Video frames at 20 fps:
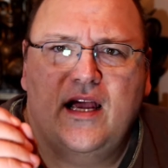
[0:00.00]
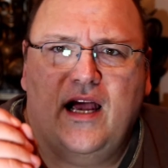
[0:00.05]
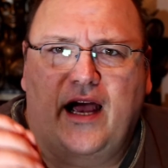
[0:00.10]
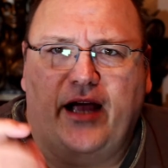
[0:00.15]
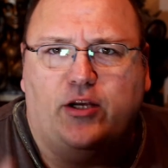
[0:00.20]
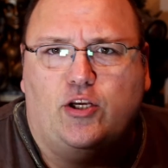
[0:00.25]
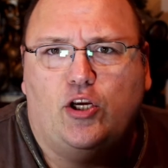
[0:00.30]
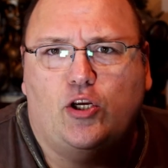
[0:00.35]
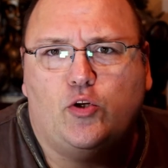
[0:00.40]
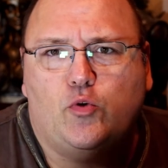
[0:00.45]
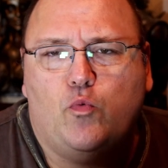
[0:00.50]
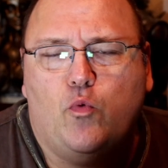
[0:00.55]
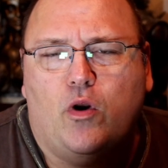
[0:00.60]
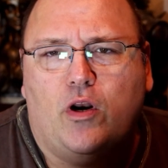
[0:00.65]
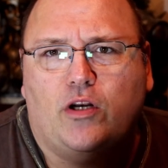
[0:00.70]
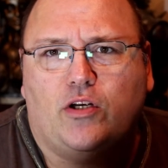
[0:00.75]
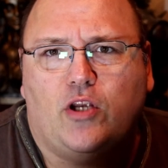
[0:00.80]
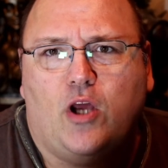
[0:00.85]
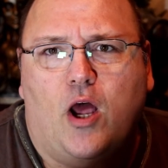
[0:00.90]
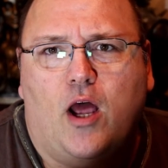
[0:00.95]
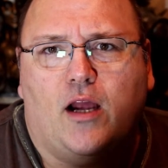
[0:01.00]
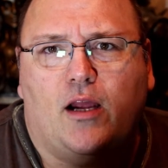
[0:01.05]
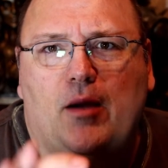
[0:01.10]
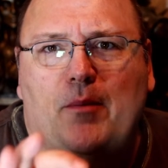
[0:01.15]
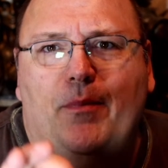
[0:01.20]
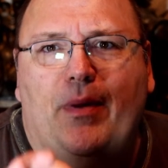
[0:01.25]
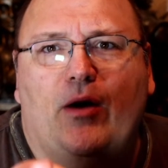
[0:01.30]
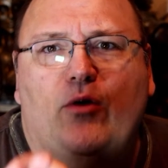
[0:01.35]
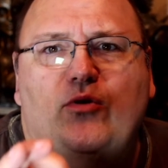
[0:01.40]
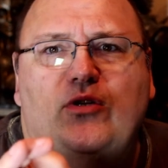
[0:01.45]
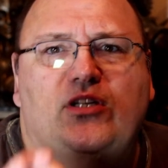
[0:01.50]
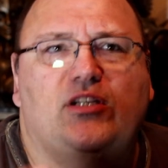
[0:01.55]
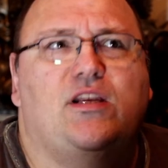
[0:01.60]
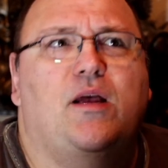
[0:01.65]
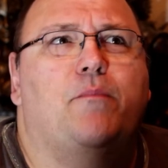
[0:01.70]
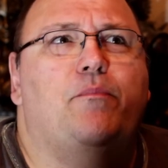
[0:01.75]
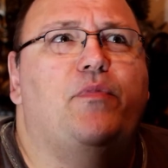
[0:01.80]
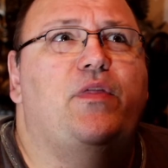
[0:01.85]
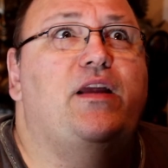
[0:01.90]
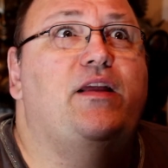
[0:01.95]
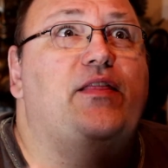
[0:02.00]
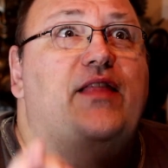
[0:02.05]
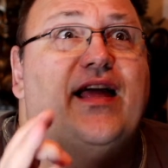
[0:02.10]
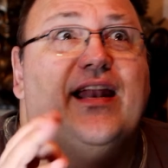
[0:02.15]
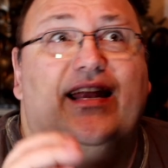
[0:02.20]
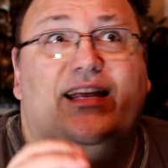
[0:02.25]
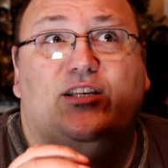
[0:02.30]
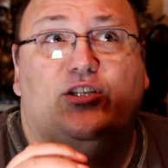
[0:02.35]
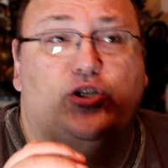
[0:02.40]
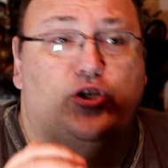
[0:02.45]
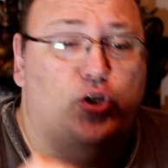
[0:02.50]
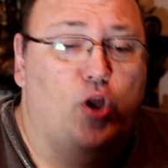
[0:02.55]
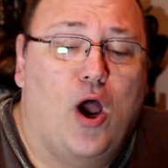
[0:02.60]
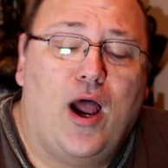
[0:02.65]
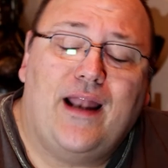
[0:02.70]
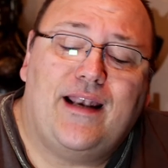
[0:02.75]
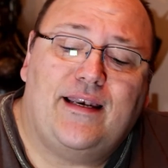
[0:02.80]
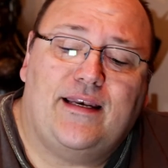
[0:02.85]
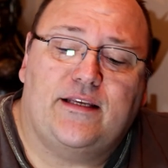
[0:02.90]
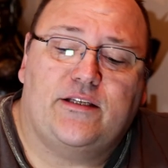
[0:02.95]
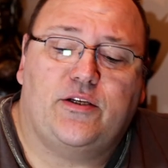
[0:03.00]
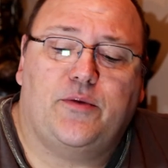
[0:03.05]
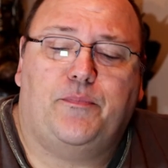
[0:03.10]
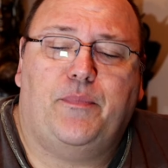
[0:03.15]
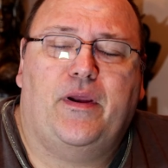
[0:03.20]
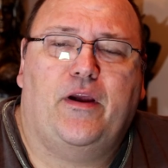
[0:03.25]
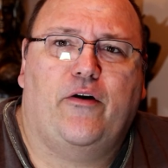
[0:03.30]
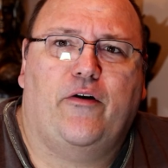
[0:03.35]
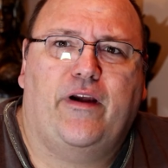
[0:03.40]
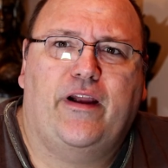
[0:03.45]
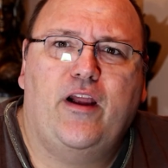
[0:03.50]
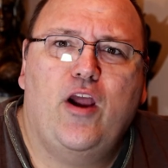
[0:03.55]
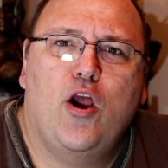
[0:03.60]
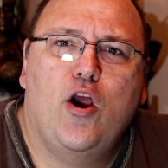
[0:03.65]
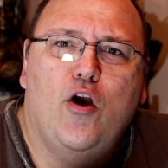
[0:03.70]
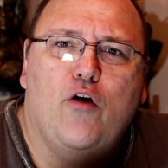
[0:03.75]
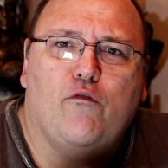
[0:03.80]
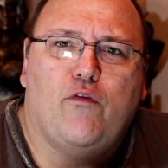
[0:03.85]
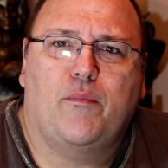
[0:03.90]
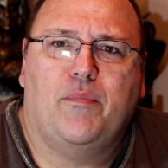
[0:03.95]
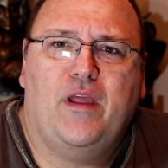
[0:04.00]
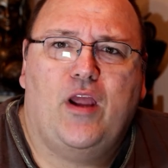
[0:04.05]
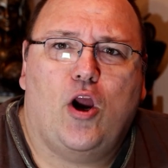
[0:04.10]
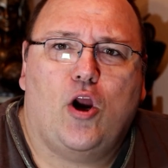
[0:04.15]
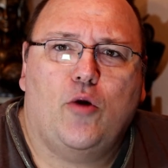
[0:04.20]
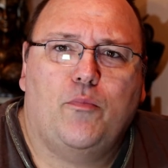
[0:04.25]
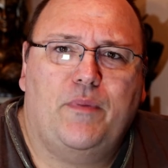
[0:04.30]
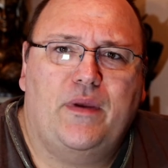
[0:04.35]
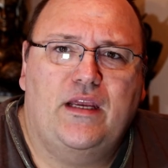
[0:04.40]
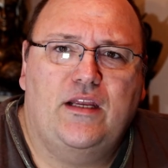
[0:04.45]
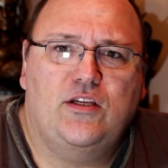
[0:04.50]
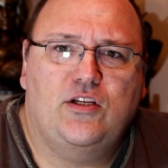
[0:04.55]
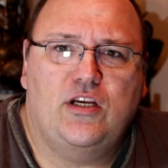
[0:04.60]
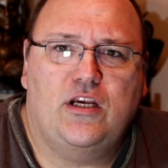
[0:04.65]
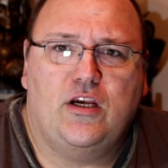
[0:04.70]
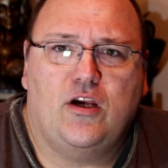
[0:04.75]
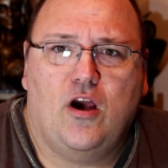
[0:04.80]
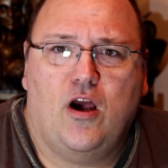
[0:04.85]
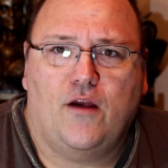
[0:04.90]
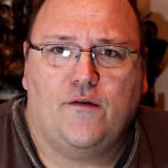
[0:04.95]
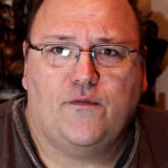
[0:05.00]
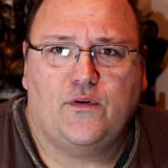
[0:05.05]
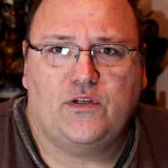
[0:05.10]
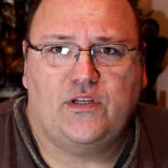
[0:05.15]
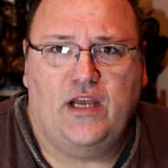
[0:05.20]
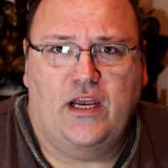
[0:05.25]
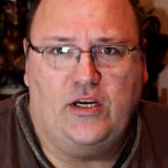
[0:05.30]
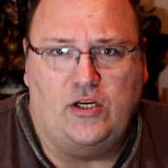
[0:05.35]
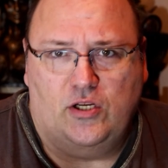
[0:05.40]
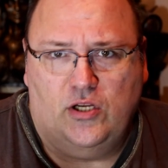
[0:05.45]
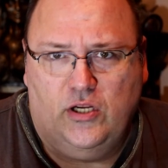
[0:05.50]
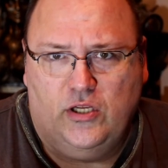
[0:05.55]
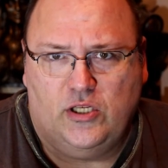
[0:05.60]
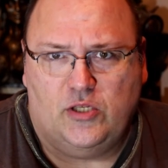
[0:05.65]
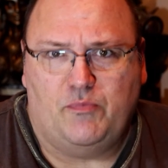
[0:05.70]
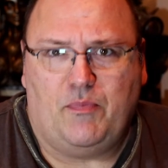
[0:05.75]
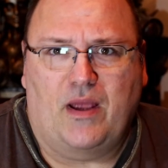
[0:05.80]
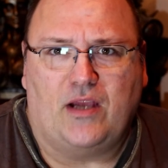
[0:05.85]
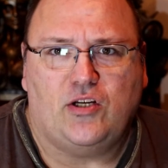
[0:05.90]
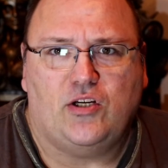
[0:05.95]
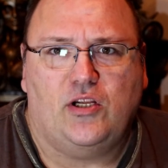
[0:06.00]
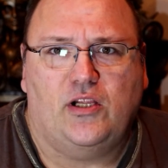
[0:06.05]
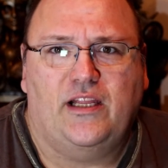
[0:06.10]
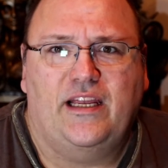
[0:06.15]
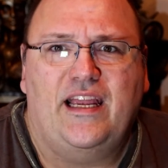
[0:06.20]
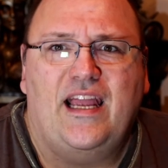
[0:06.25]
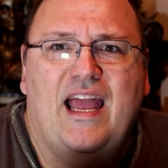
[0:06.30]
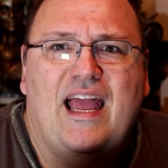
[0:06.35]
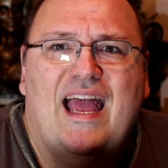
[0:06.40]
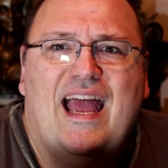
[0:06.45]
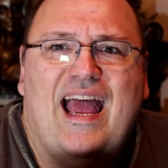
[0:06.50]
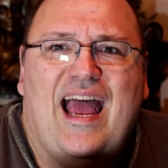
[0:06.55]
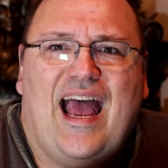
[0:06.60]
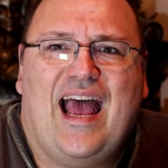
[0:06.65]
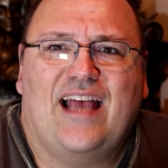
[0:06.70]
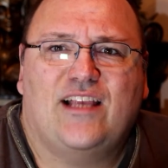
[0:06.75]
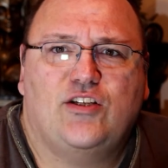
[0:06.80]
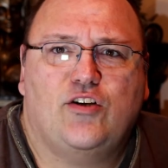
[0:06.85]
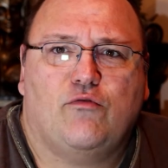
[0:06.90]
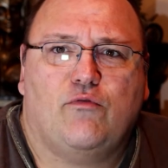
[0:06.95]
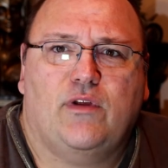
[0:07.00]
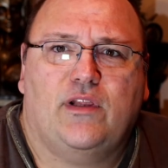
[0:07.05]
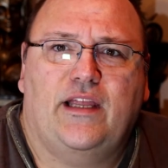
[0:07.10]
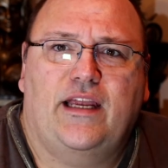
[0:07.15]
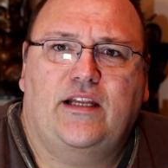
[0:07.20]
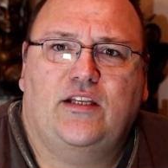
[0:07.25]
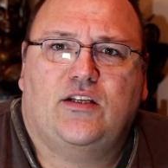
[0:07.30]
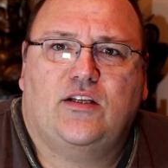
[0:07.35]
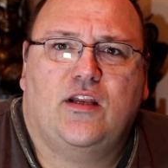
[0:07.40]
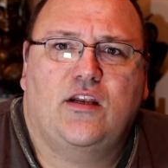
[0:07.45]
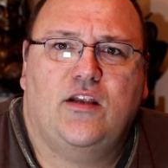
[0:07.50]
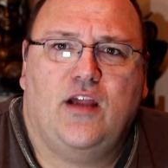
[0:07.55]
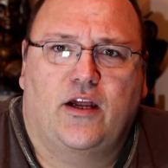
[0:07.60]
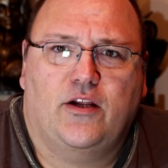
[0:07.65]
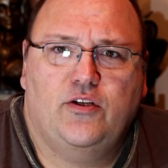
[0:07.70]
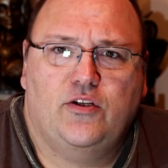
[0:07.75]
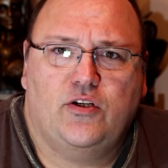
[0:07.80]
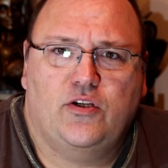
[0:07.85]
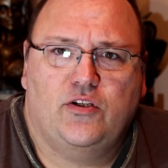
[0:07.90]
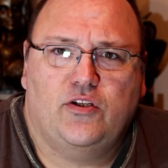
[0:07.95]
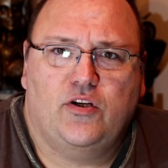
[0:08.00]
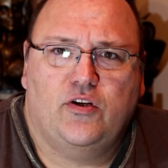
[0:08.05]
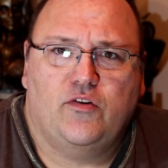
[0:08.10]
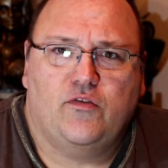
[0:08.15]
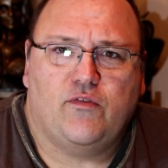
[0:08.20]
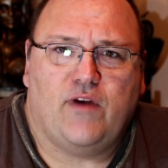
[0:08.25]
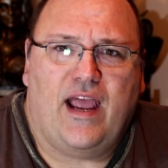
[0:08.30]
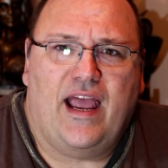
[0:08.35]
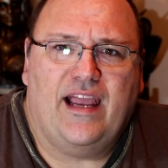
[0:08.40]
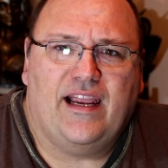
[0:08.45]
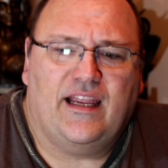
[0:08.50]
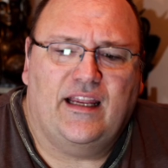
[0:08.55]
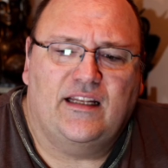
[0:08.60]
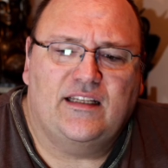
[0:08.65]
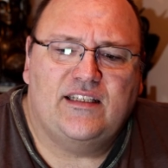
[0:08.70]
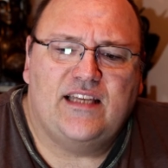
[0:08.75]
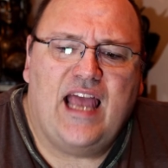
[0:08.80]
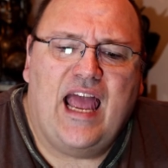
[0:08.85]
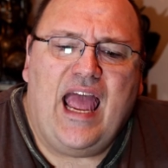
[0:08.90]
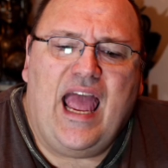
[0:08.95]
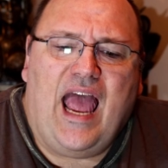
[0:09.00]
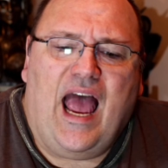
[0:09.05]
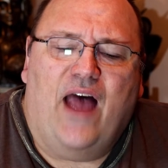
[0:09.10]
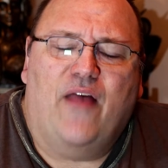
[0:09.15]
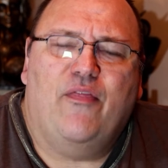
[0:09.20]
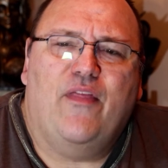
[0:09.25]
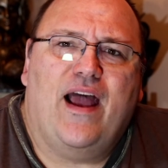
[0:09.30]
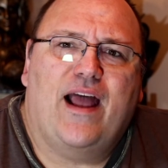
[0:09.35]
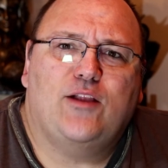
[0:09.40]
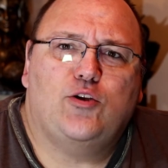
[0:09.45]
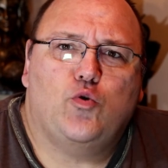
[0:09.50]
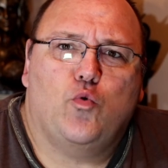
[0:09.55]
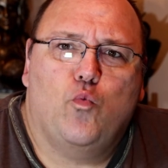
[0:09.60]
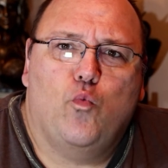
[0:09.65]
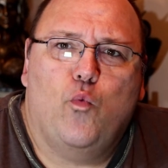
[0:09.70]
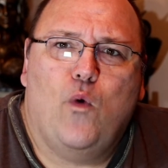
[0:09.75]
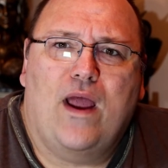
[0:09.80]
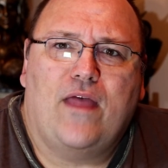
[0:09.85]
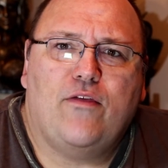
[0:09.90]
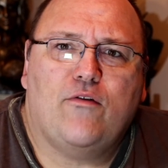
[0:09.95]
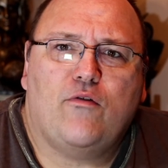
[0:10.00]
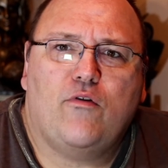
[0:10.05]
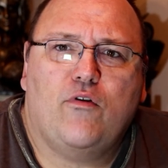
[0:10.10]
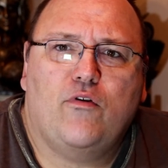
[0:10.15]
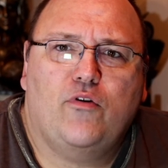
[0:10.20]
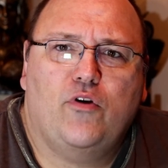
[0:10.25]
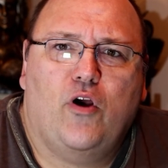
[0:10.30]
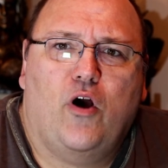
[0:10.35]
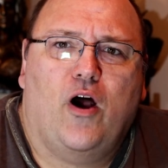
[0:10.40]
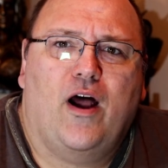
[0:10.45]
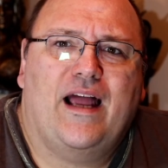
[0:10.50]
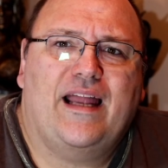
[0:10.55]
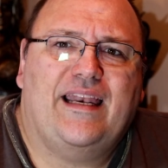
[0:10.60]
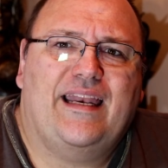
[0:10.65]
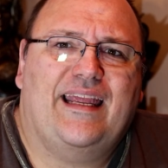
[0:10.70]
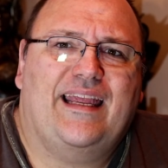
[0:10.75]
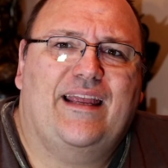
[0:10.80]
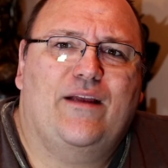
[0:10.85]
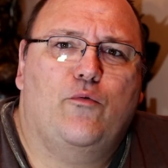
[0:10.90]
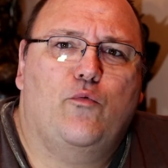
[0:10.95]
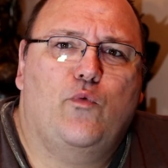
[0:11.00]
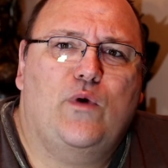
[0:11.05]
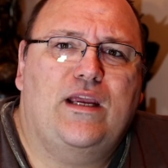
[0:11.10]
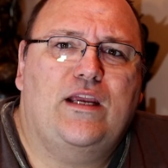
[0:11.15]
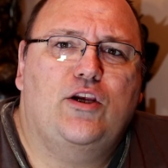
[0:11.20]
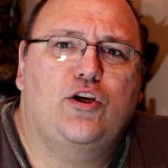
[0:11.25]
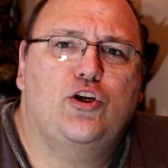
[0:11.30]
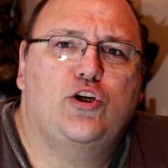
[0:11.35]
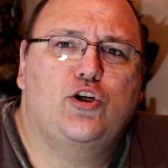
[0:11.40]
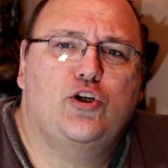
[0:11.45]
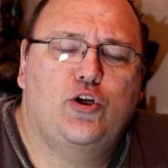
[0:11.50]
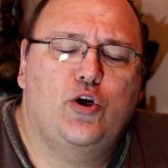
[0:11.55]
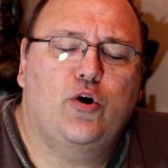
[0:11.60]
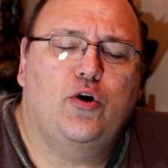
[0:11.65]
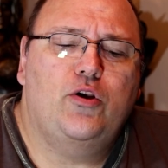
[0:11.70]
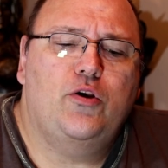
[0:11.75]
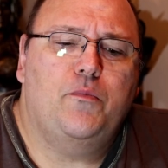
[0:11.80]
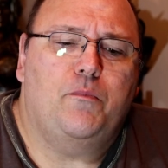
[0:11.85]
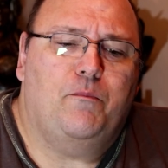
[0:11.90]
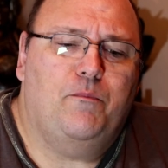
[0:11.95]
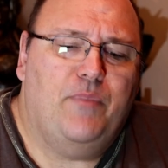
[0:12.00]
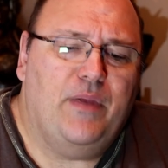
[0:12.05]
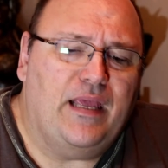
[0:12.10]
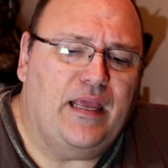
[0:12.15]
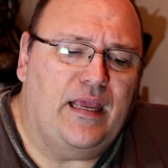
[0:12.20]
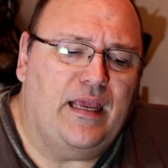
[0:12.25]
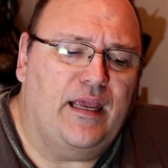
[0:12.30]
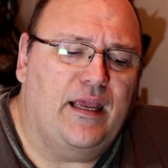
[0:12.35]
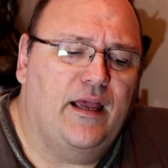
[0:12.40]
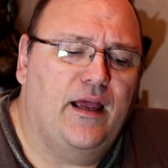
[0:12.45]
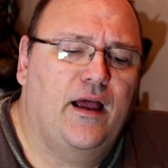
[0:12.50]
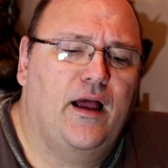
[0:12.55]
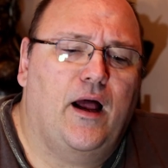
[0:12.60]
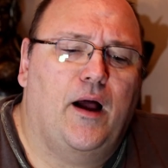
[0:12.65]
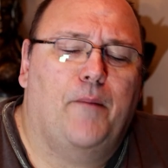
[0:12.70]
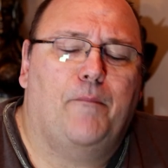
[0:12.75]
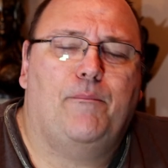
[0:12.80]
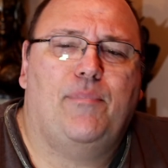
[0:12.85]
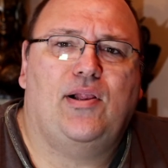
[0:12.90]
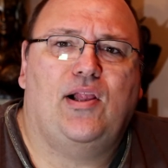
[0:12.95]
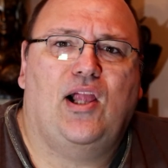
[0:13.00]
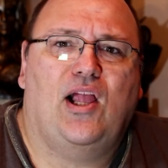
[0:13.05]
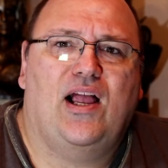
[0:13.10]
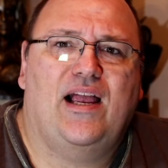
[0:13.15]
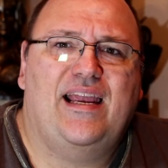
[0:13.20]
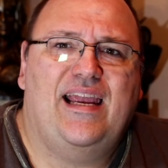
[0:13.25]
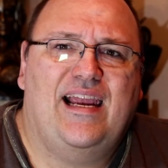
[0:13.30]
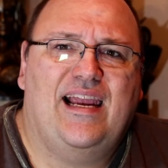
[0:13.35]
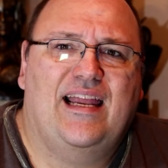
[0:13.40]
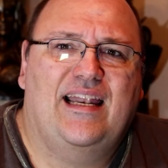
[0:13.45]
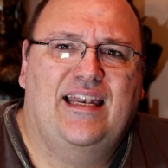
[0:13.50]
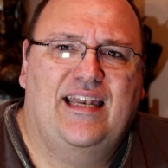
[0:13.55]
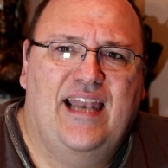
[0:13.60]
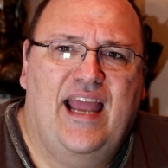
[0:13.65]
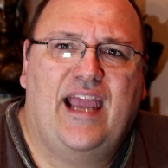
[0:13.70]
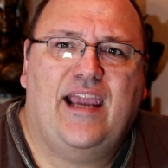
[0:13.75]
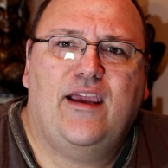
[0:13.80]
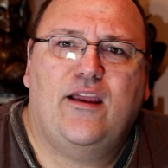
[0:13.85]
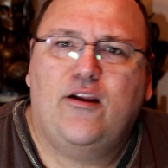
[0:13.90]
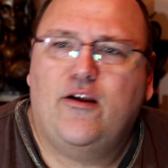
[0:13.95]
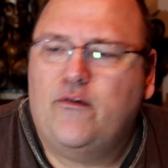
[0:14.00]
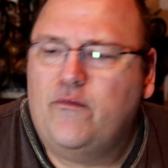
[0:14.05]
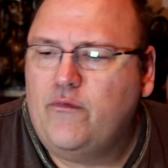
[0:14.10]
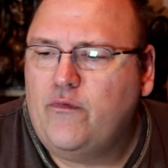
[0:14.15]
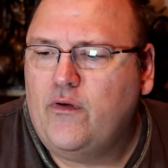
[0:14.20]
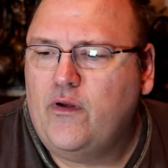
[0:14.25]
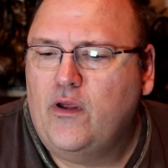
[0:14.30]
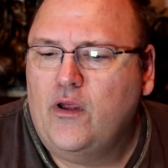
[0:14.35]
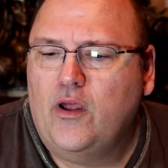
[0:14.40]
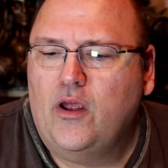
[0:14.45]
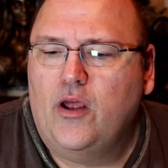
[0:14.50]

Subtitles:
I just want to talk about something that is not disappearing from the RPG conversation, especially as it relates to Dungeons and Dragons, and that's whether or not we should be applying negative